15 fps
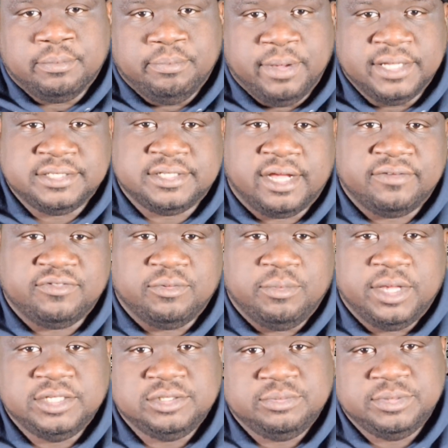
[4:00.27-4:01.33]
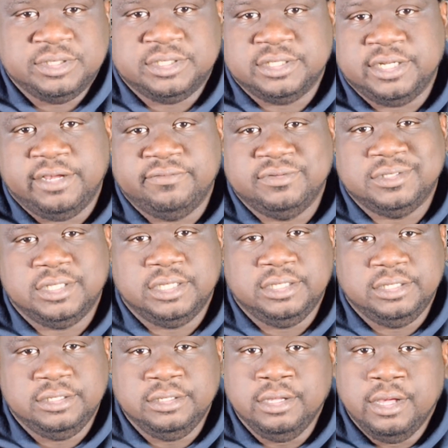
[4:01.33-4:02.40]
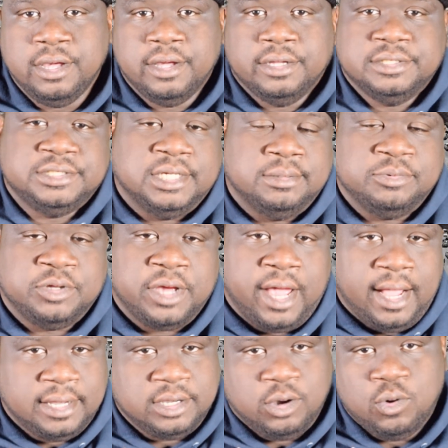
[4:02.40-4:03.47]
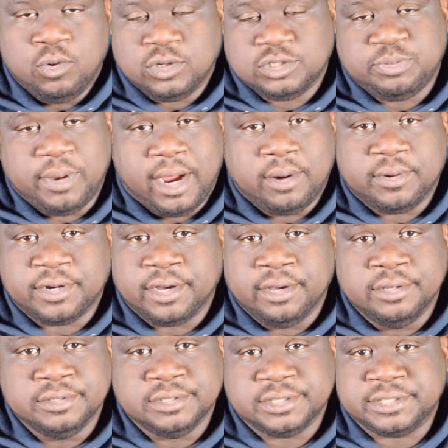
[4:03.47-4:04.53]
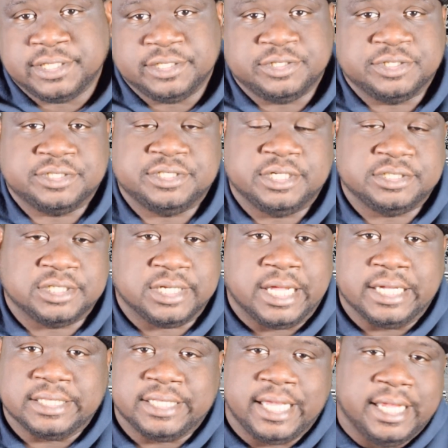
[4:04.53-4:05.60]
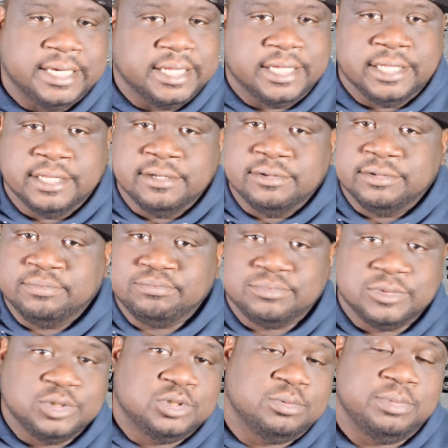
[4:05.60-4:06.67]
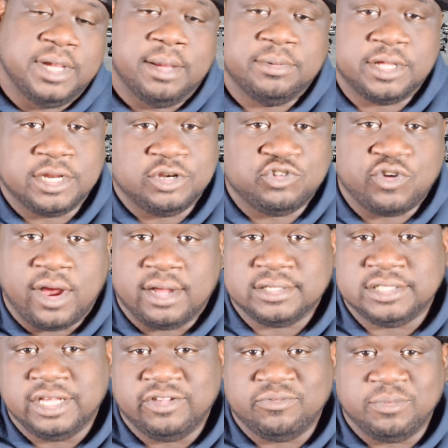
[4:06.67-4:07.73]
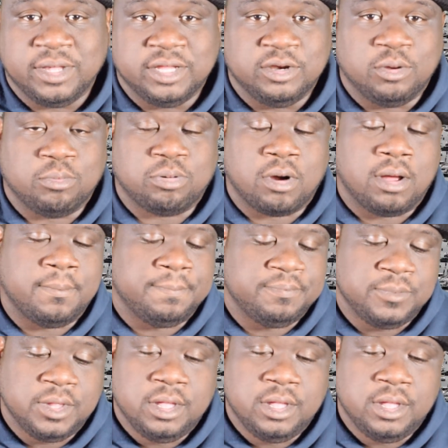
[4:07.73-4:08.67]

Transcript: based off your measurements and everything, tell you how horsepower goes, etc., etc., like that, and you should be able to get a drive shaft made, no problem.